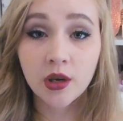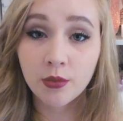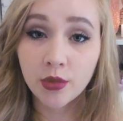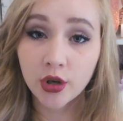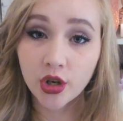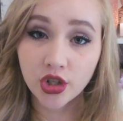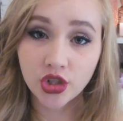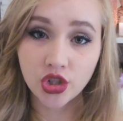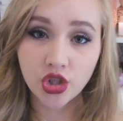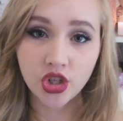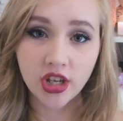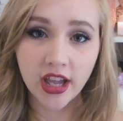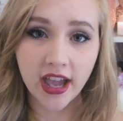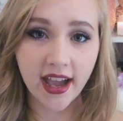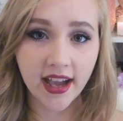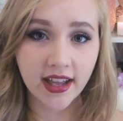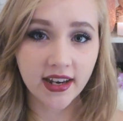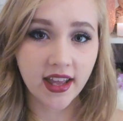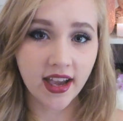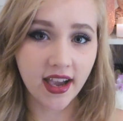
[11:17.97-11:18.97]
because you
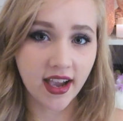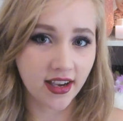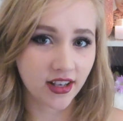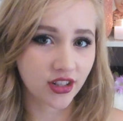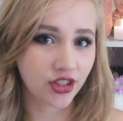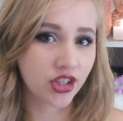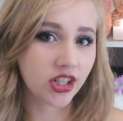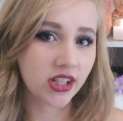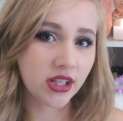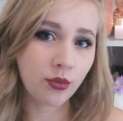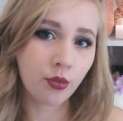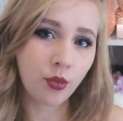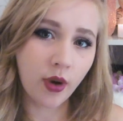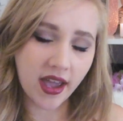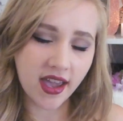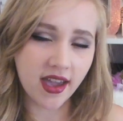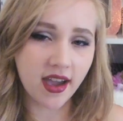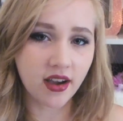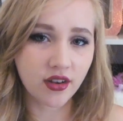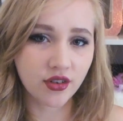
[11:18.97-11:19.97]
can actually
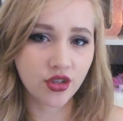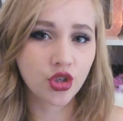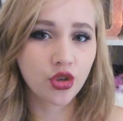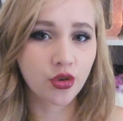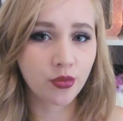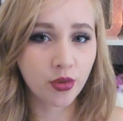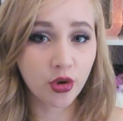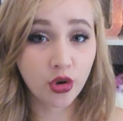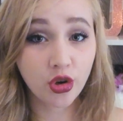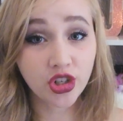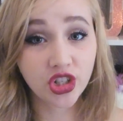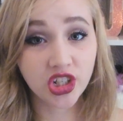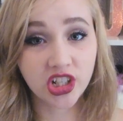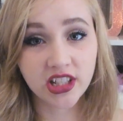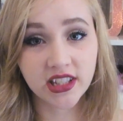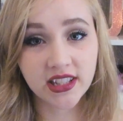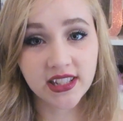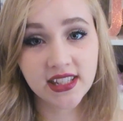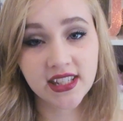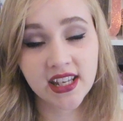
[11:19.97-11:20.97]
weigh out your
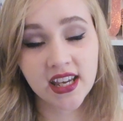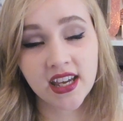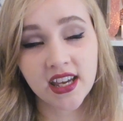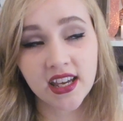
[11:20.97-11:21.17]
portions.